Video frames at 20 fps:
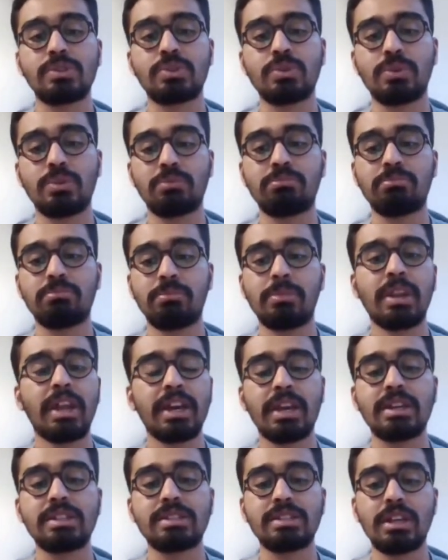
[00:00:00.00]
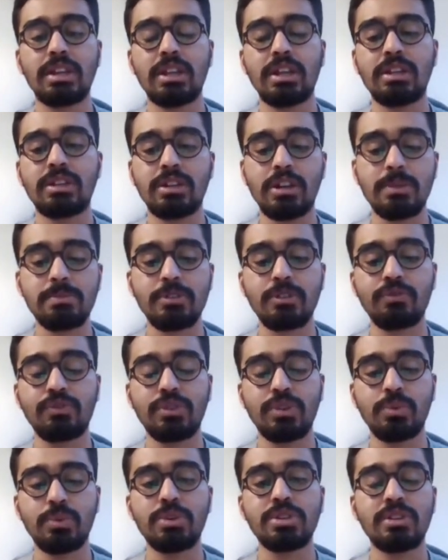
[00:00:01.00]
So like I said, in terms
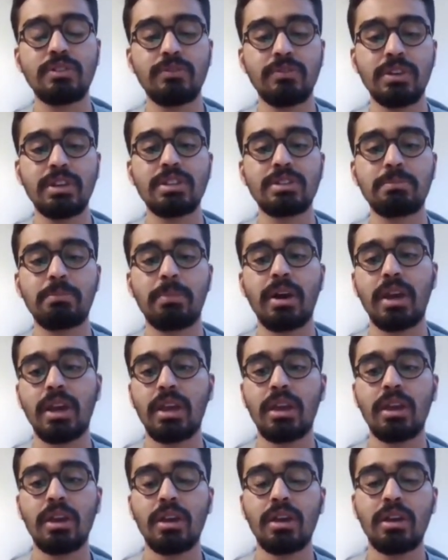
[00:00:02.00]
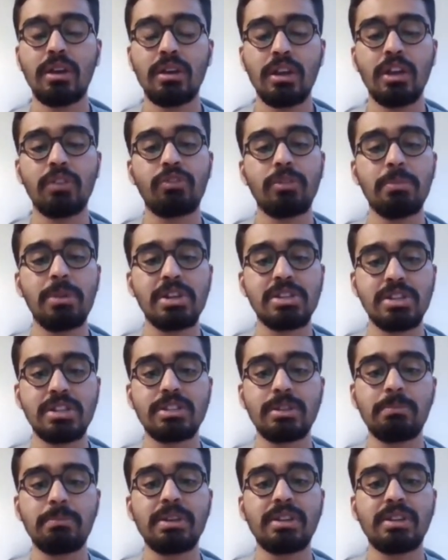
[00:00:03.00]
of tuition fees, my information
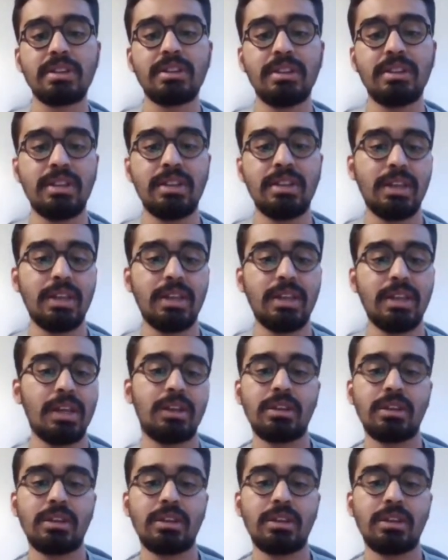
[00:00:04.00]
is a bit dated.